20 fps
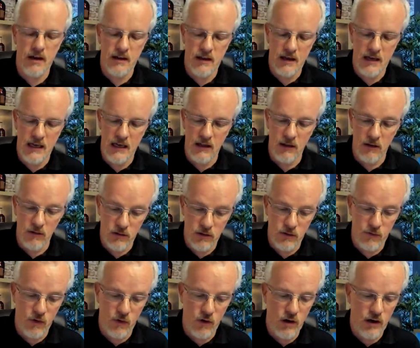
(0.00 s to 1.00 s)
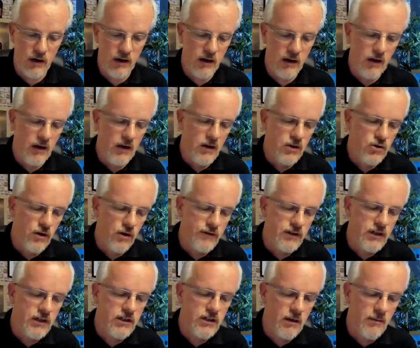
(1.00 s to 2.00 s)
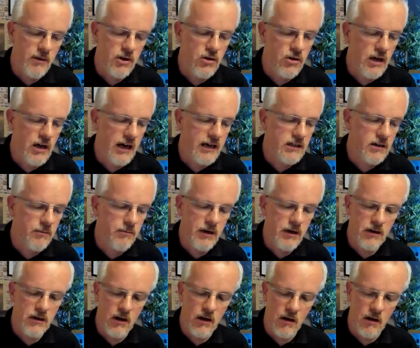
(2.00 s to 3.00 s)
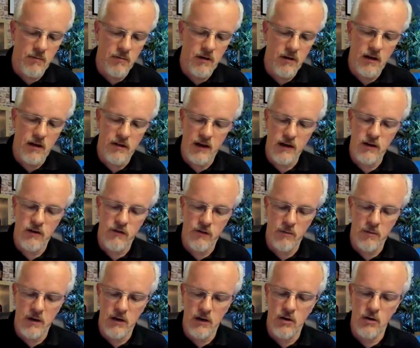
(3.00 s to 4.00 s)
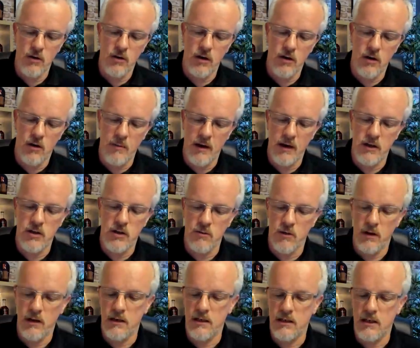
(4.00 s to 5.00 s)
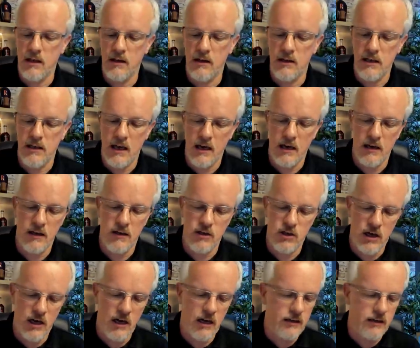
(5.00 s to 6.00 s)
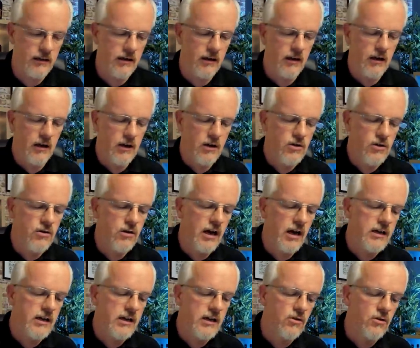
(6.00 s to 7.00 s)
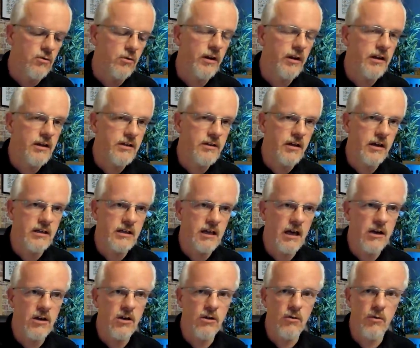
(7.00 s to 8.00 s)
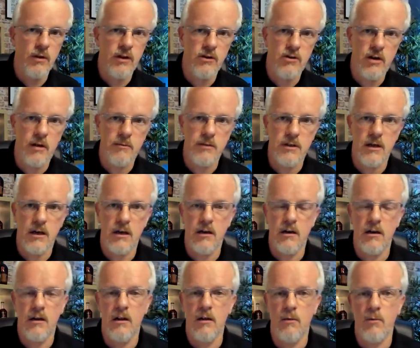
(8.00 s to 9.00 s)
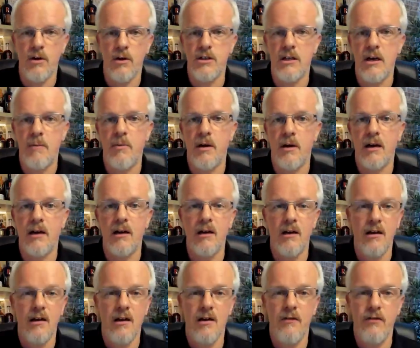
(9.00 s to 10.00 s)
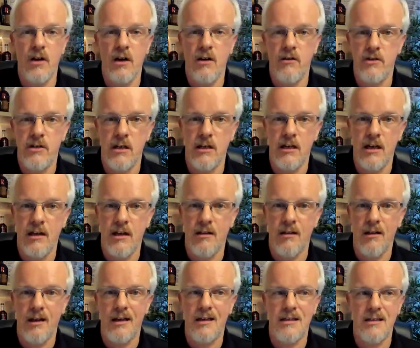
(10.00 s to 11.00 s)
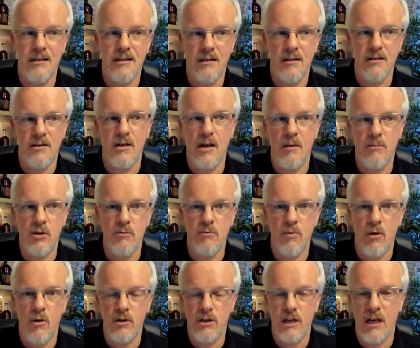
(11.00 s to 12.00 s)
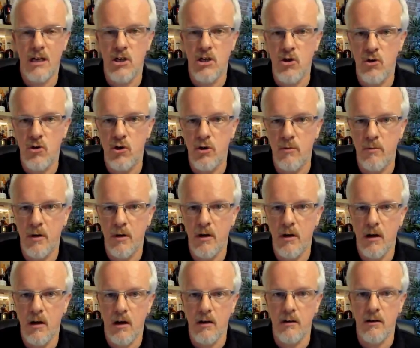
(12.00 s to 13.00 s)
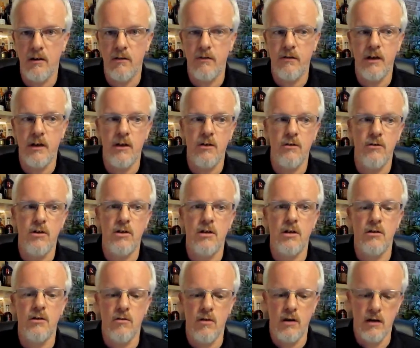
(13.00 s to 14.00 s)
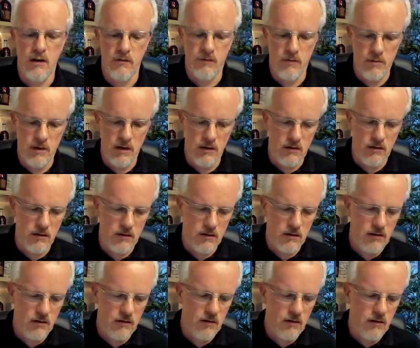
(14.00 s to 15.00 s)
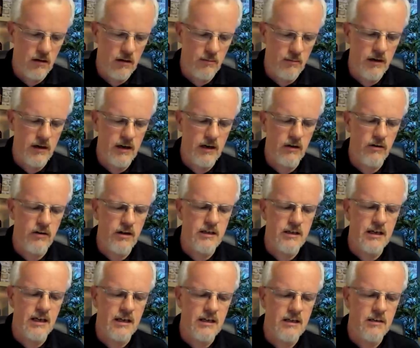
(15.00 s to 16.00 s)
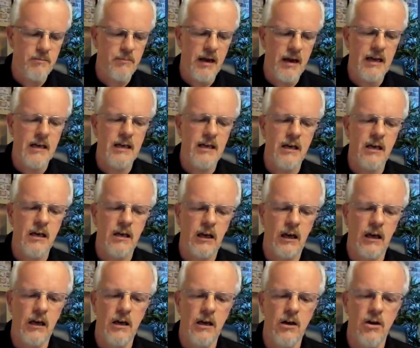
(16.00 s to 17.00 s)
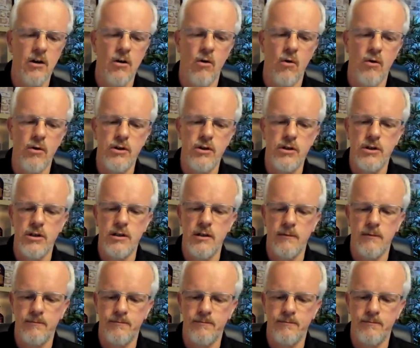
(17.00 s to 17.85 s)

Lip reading: that he looks for. So obviously some of you guys have been, thank you for being cool and not mentioning what the distilleries are in the chat. You guys know what these things are. You know what the drams are that we're sipping. And if you're interested in that, the link is in the description box in YouTube under the video. You can go in and have a wee look. Let me read out these independent notes.